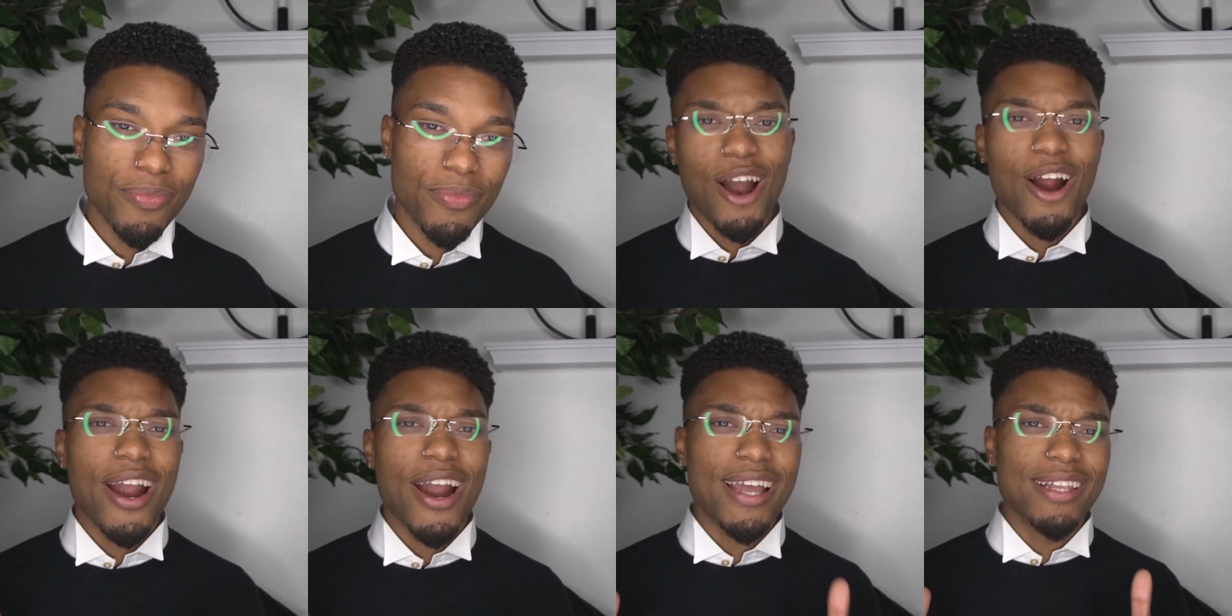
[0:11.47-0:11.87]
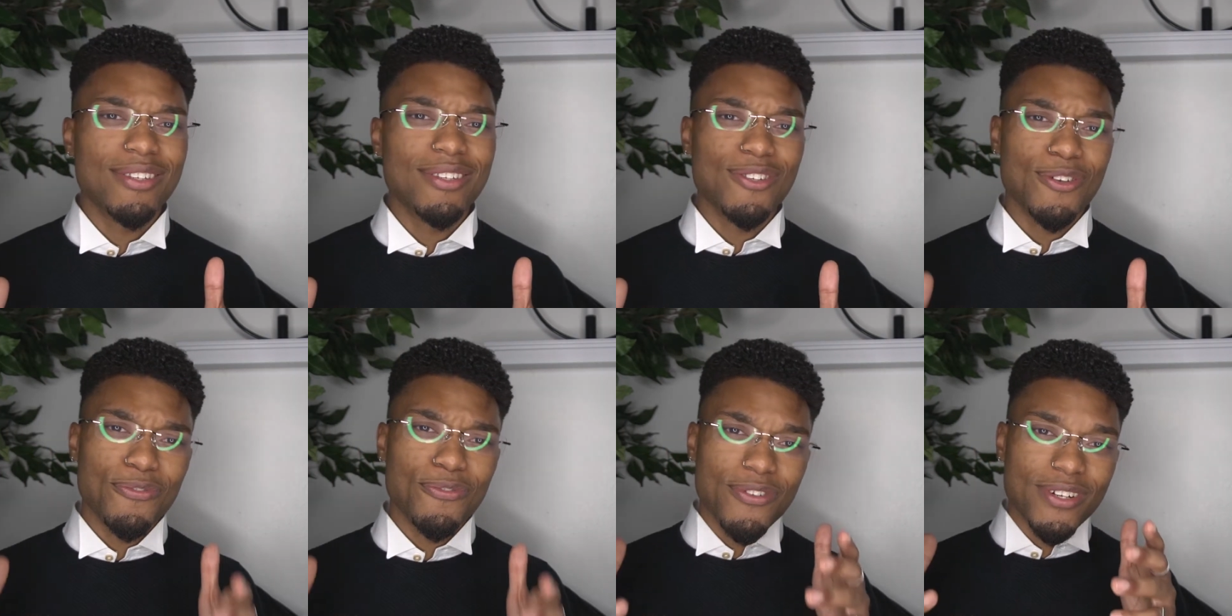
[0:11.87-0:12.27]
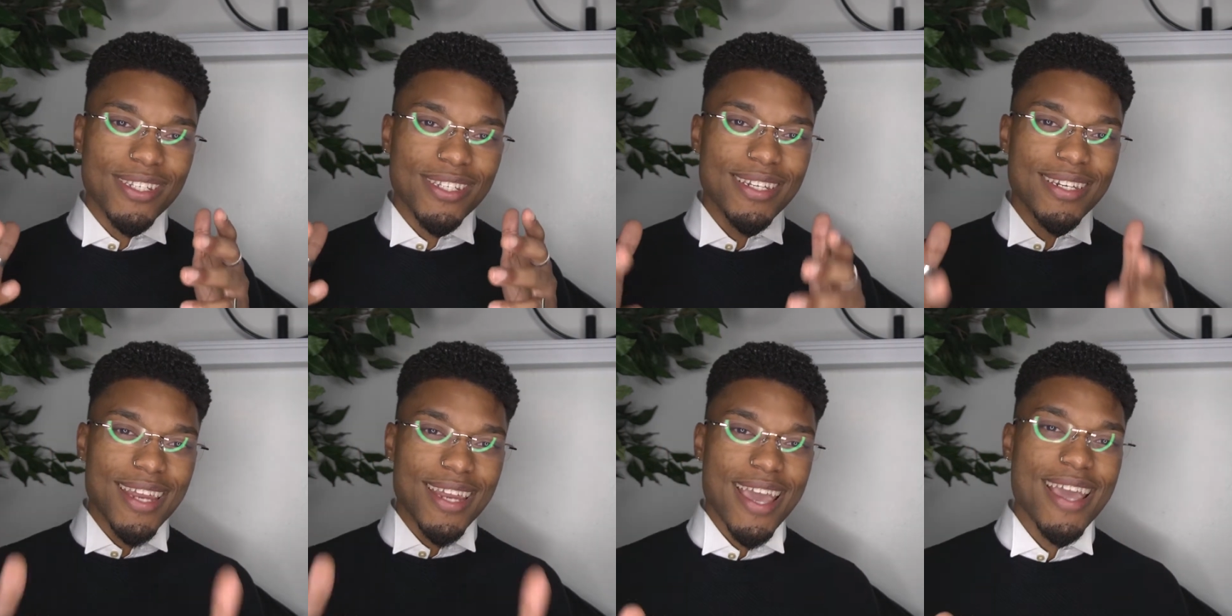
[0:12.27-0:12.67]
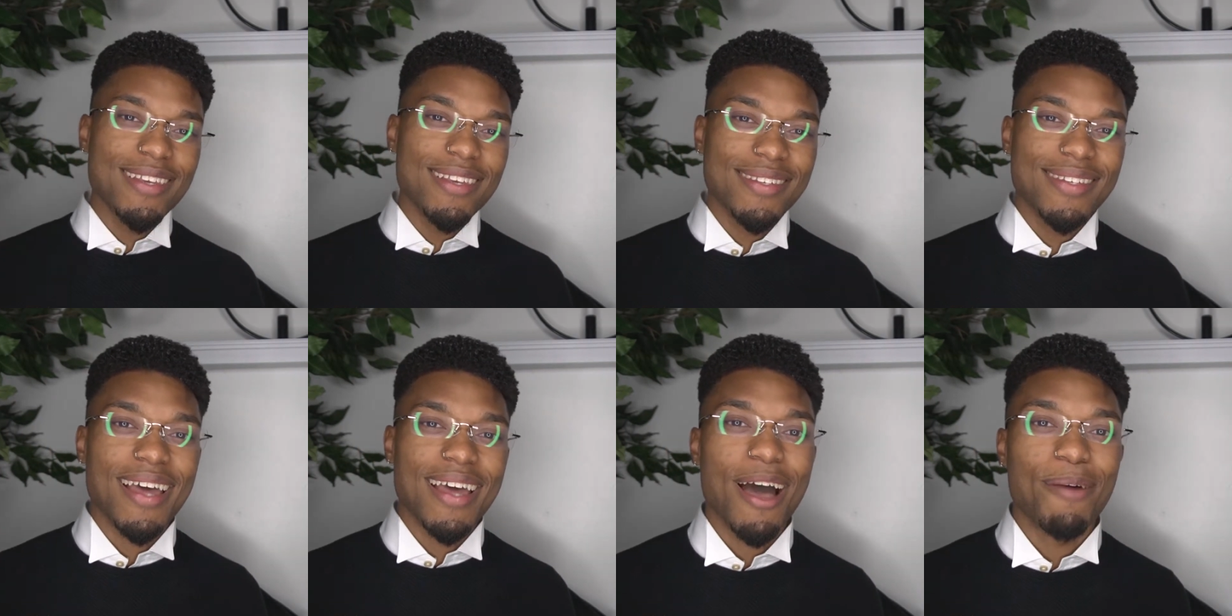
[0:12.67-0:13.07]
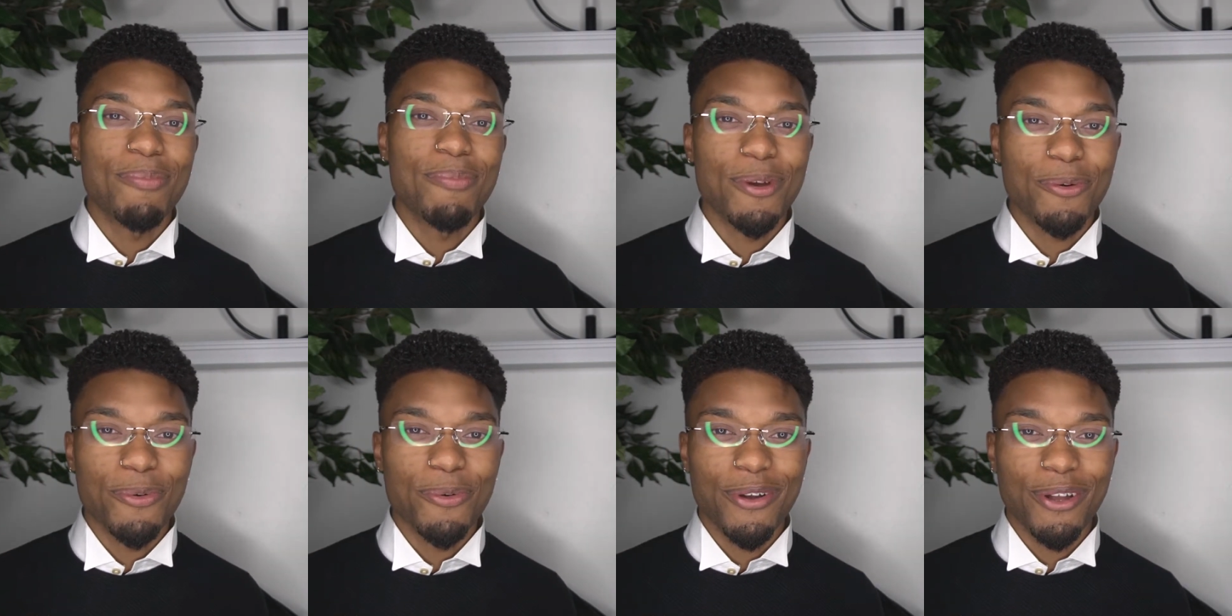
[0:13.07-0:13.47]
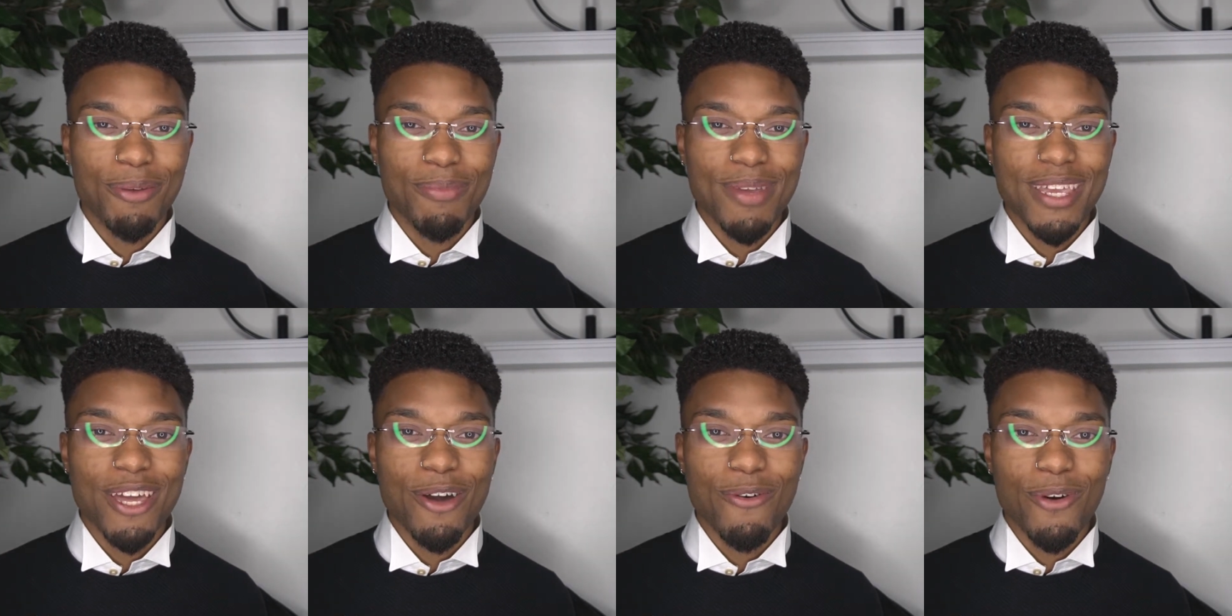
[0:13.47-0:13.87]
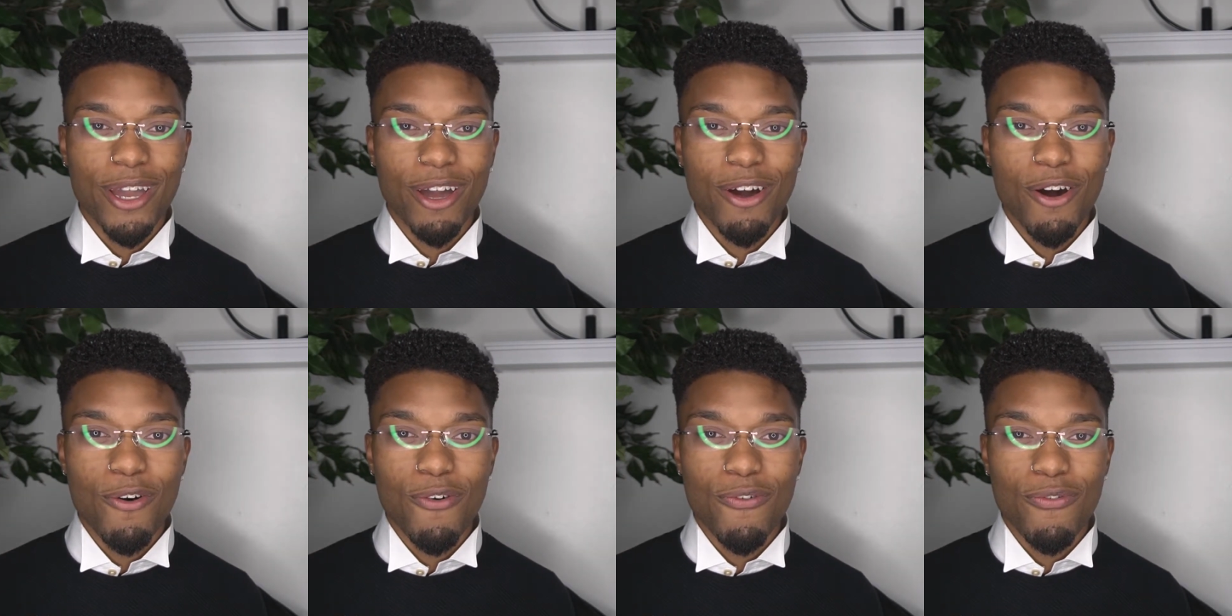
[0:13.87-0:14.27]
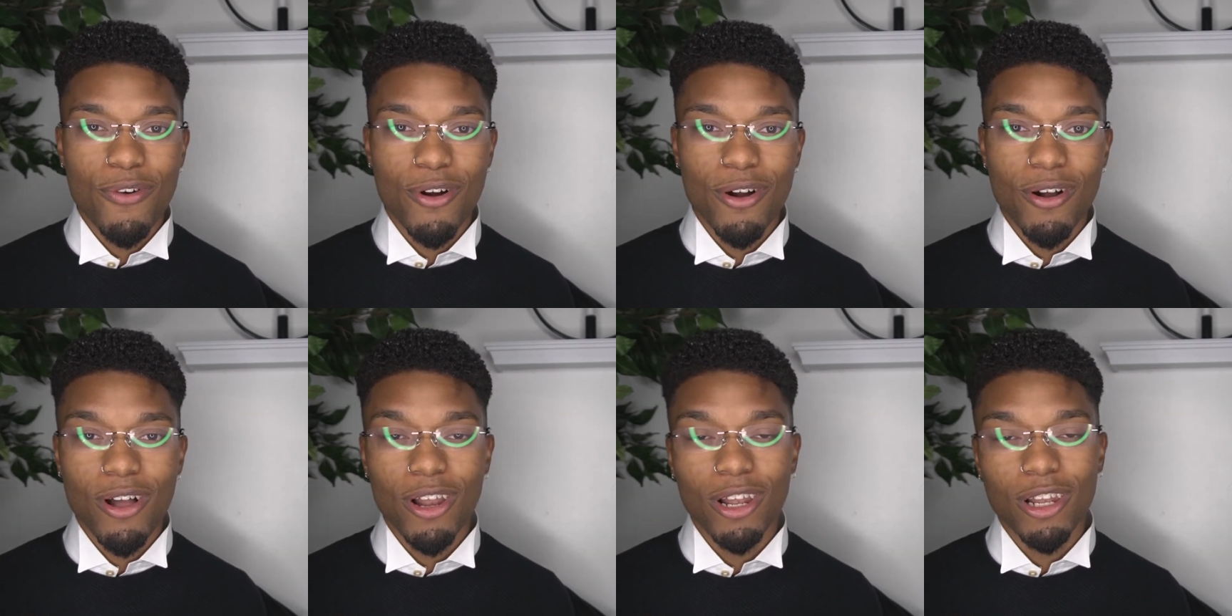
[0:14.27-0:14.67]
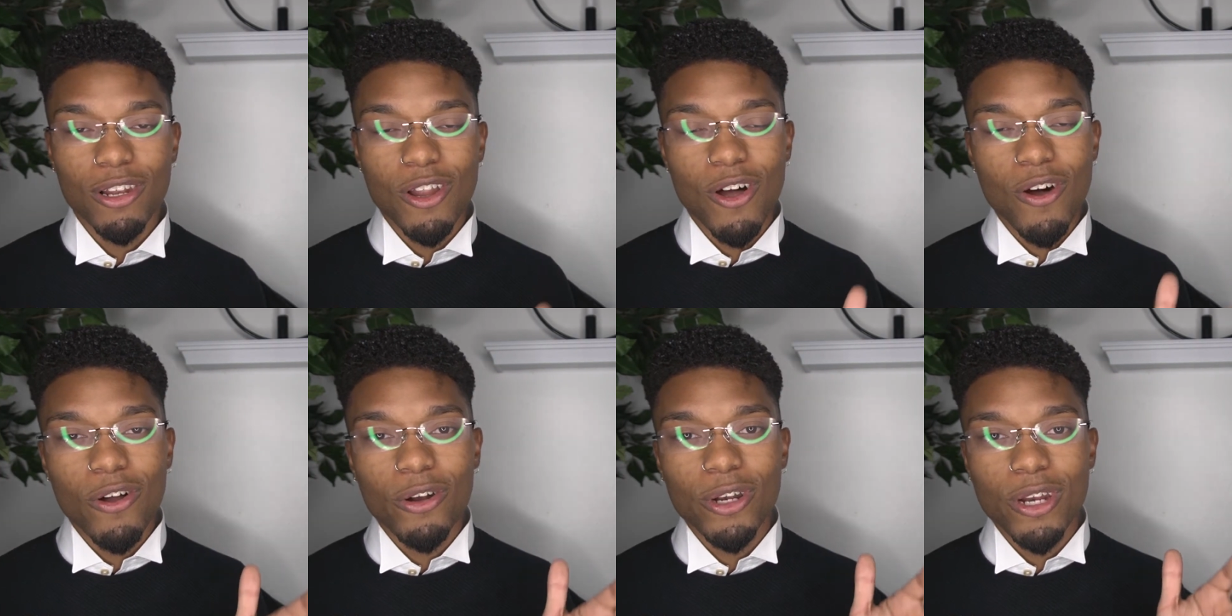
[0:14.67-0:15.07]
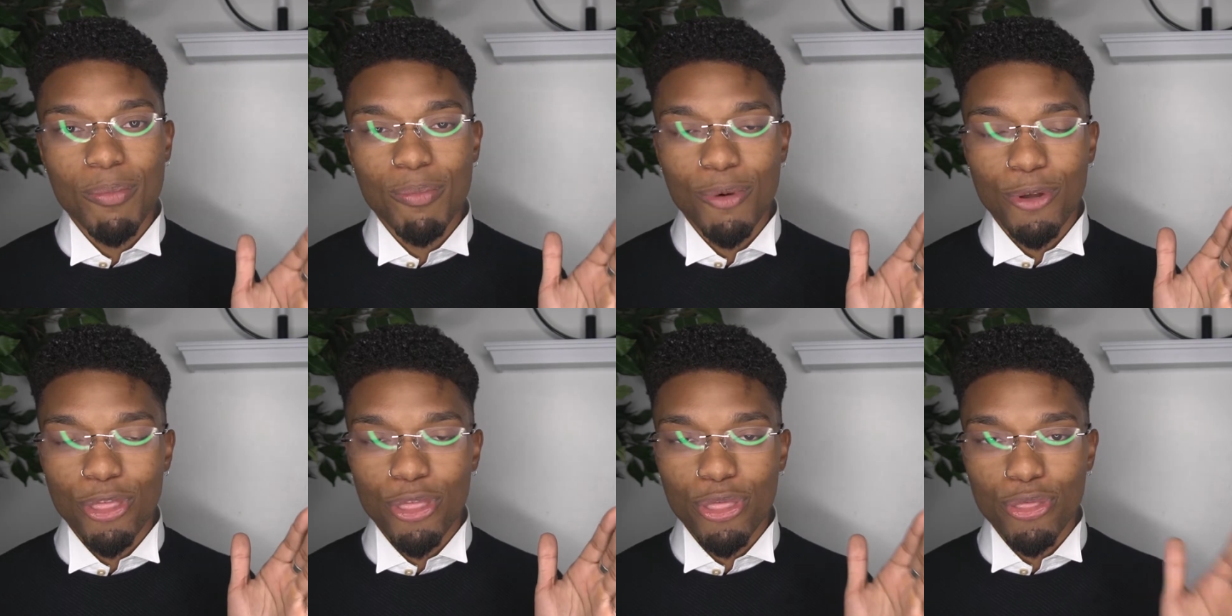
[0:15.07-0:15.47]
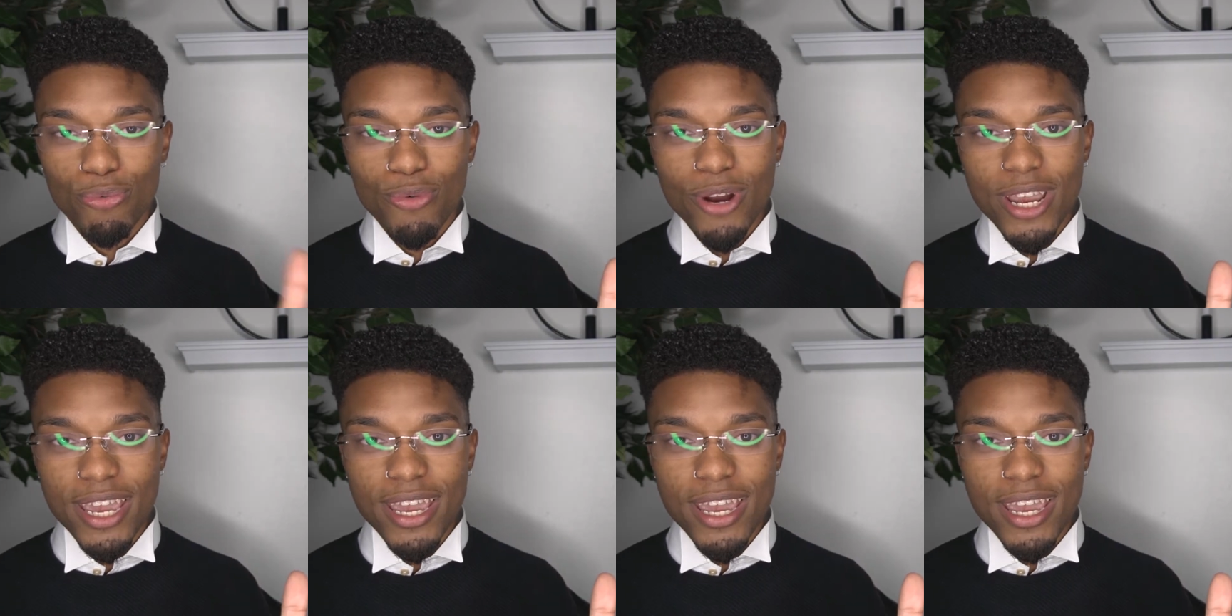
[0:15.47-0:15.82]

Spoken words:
All right, so for today's topic, we're going to be going over law number 3